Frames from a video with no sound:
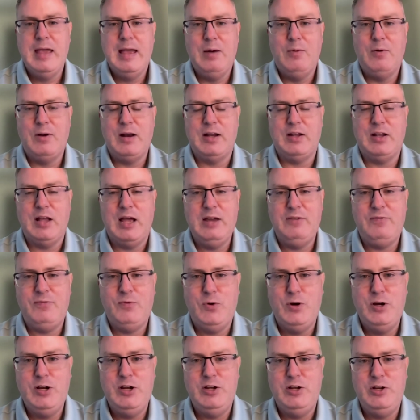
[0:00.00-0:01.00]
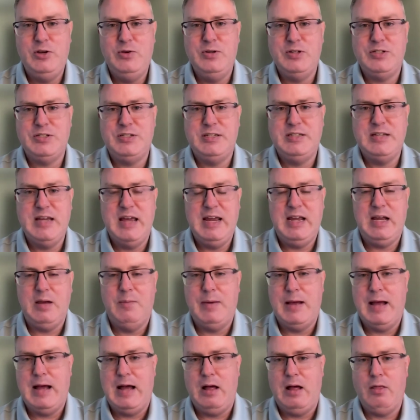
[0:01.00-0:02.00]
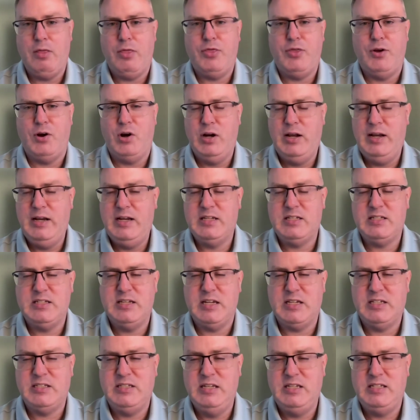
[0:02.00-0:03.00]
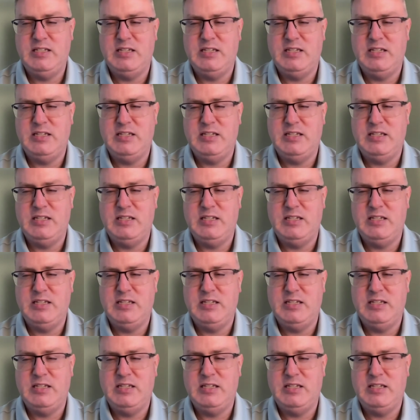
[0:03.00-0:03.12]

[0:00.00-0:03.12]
And what I'd like for you to do is to take about 30 to 60